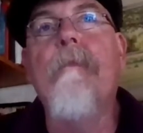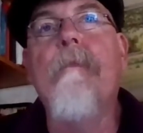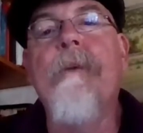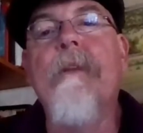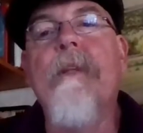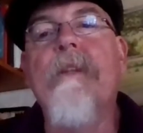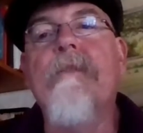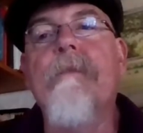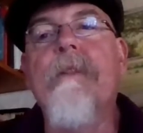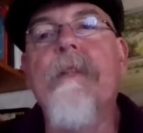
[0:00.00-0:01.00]
with input
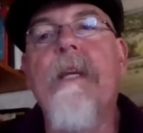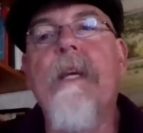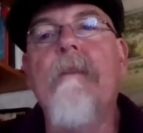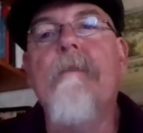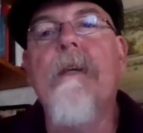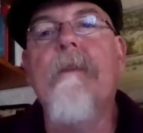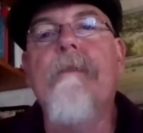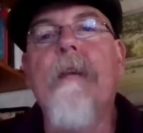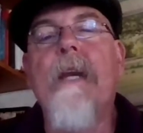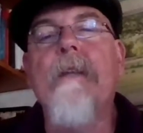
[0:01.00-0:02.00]
that's received, if
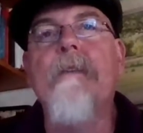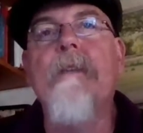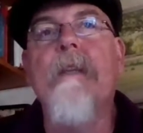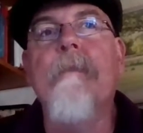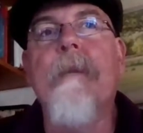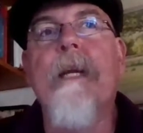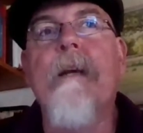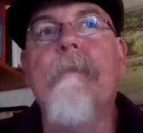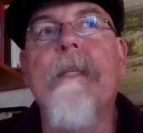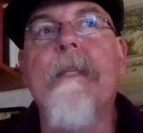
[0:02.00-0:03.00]
the agency, the
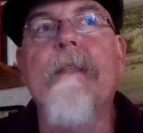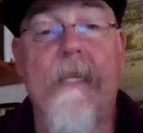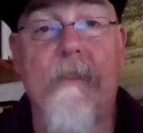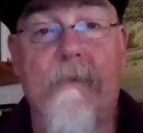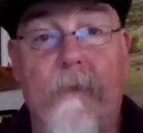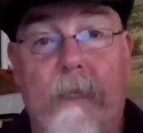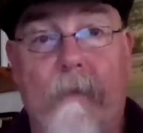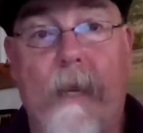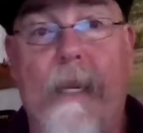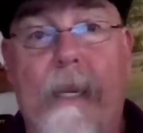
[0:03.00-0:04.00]
BLM in this case, is really
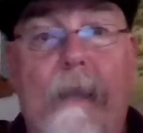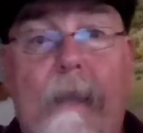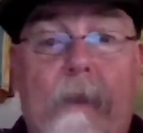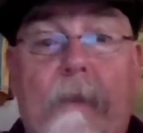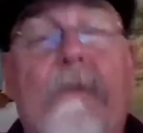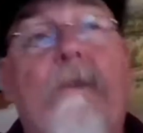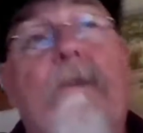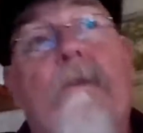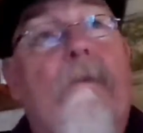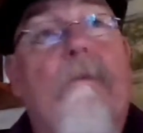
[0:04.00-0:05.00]
ready
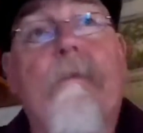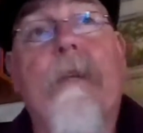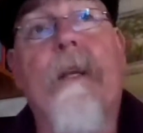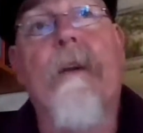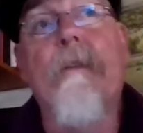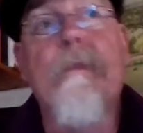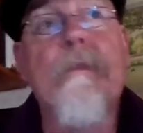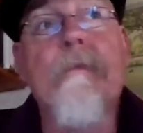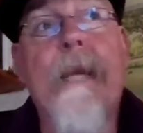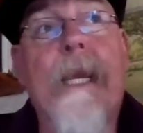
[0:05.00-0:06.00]
to,
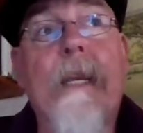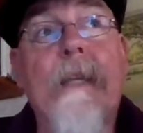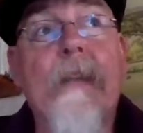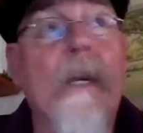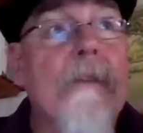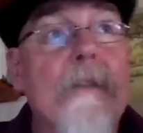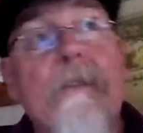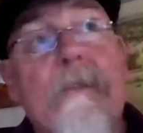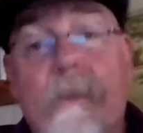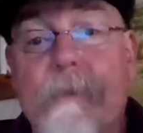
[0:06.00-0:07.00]
make any
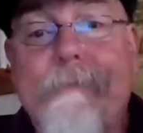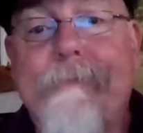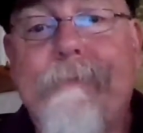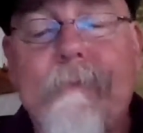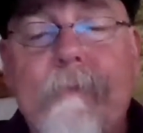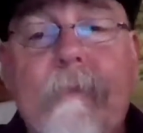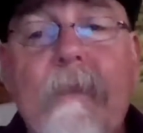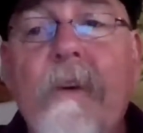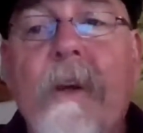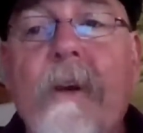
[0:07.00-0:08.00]
changes or
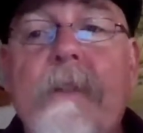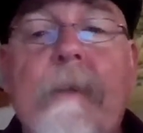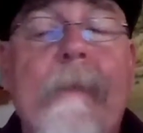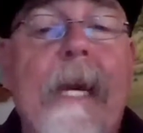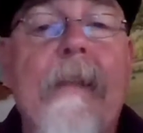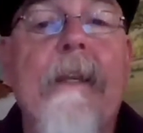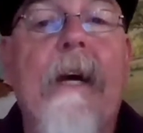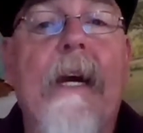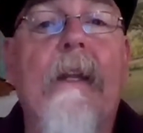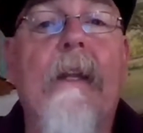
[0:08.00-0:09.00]
go through some of that
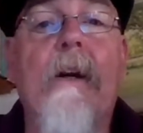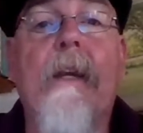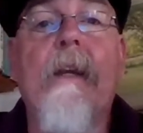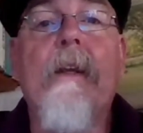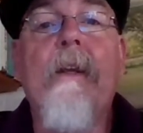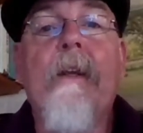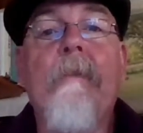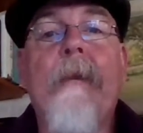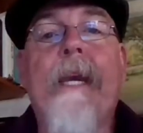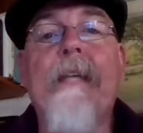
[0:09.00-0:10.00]
dialogue.
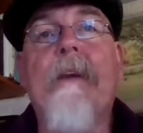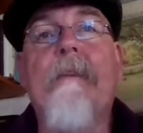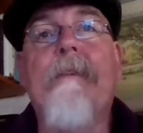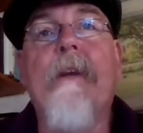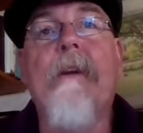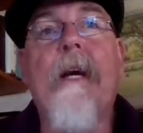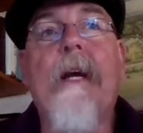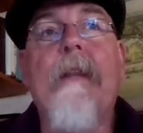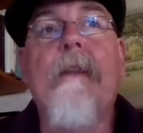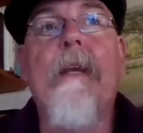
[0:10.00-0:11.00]
Because if they're
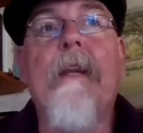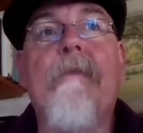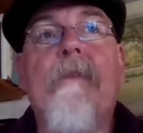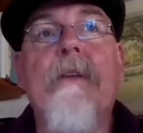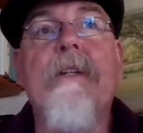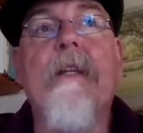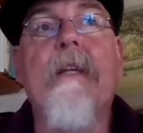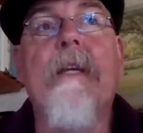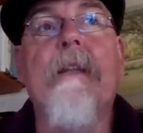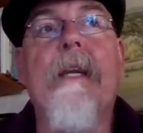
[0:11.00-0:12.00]
not, then
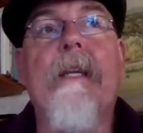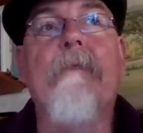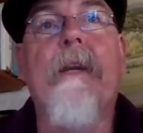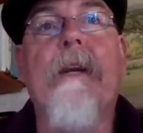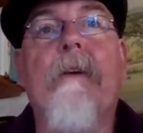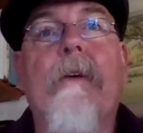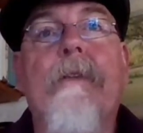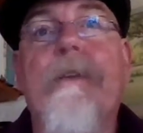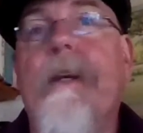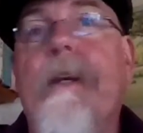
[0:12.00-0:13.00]
unfortunately the next
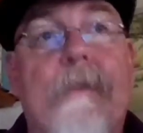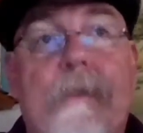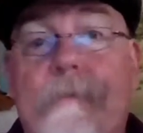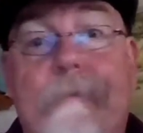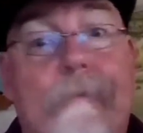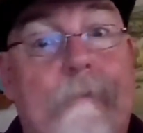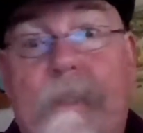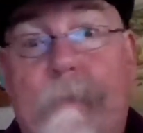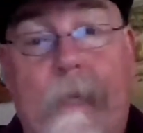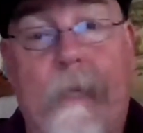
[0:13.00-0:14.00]
recourse is
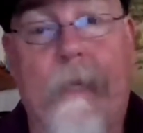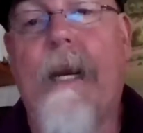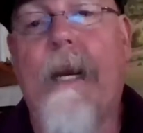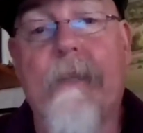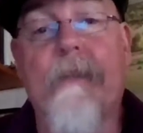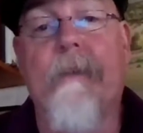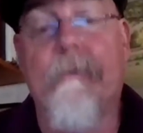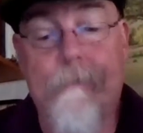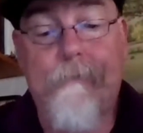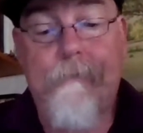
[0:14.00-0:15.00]
some kind of legal action.